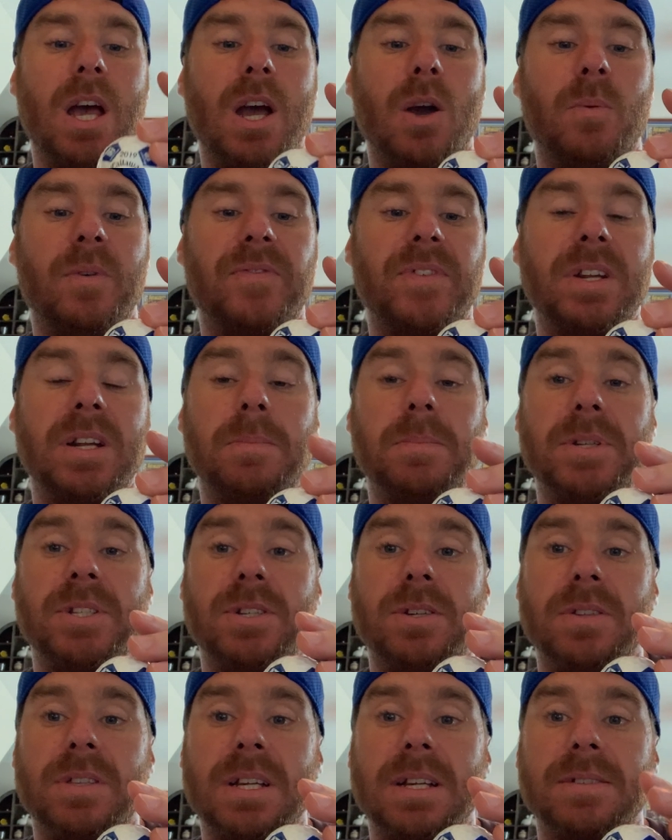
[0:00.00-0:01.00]
with the number
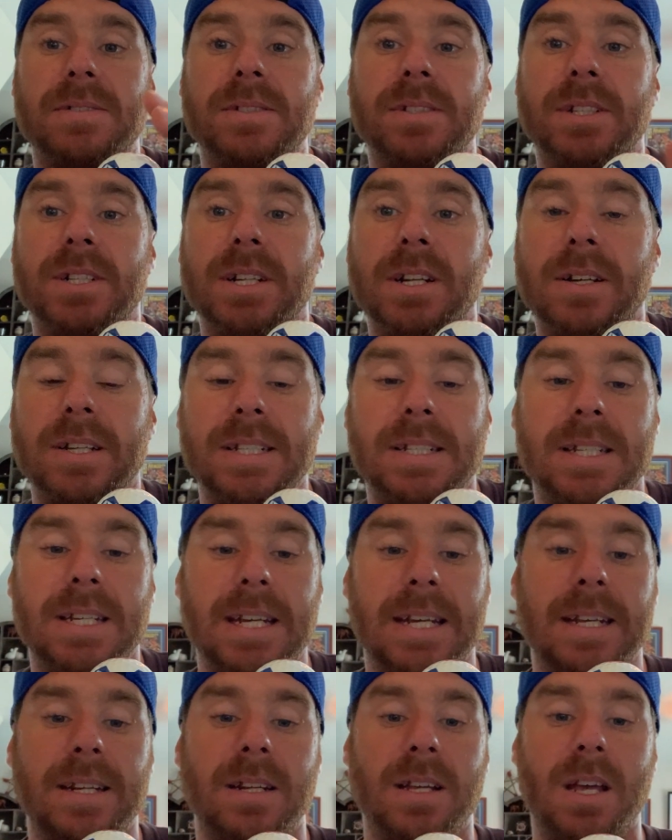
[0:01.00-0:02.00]

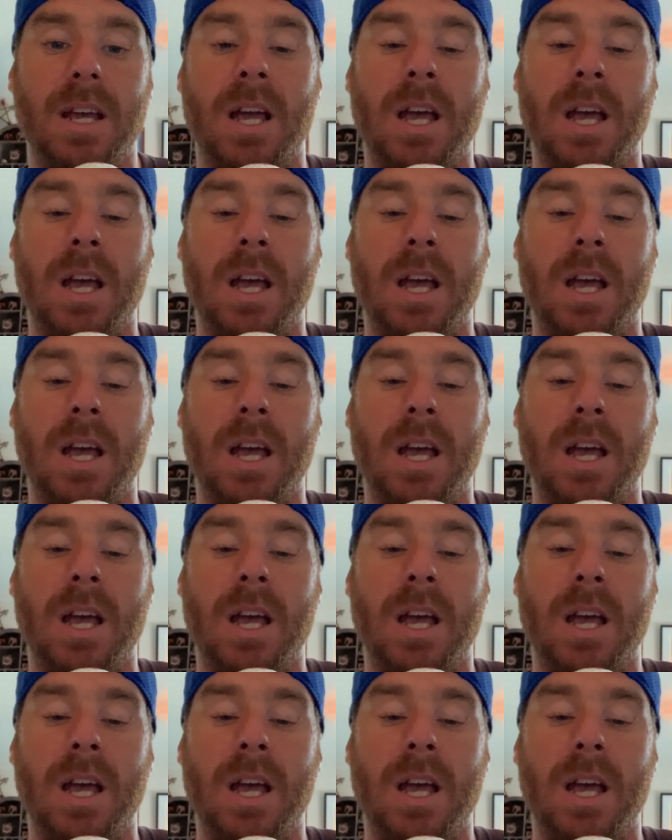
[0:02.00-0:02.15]
2019.